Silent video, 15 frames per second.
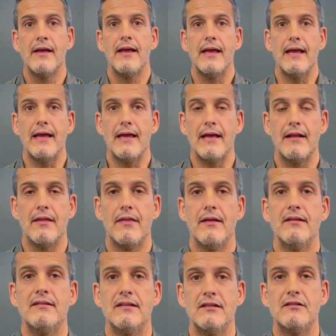And
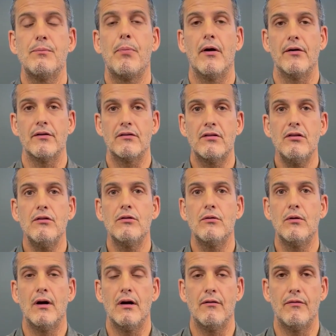this is part
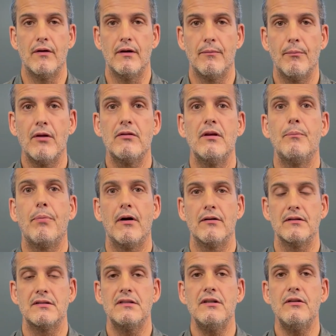two of a
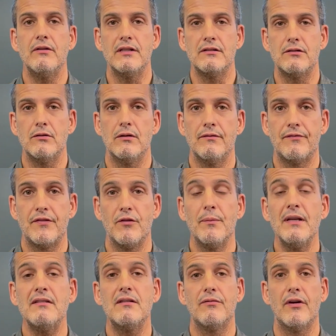multi-part series. So if you
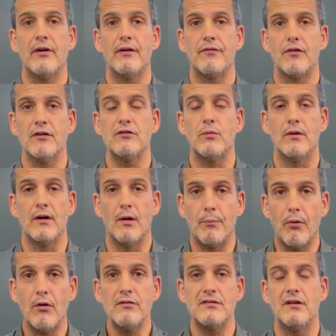missed the very first one, I'll
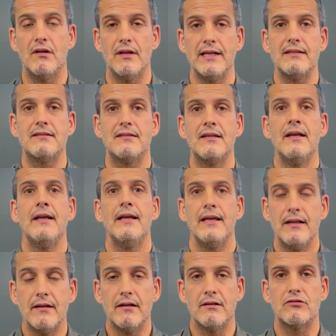post the links in
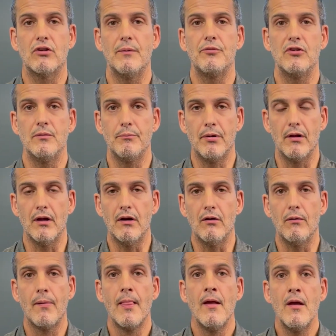the description
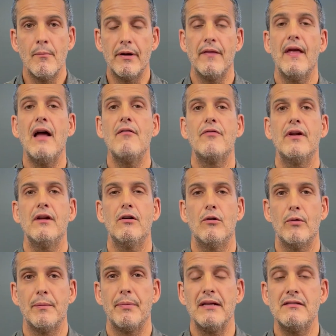below. But in that video,
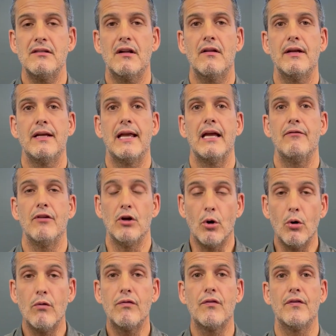we basically gave an
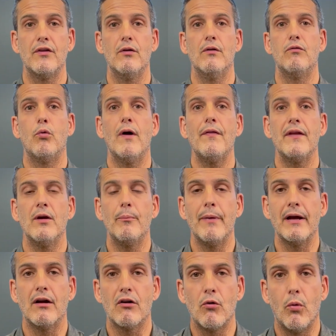overview of what the
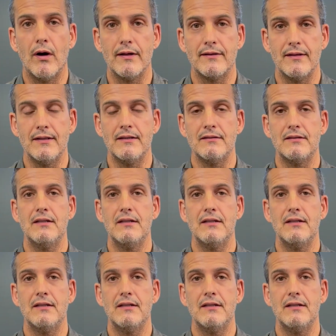omega quant is.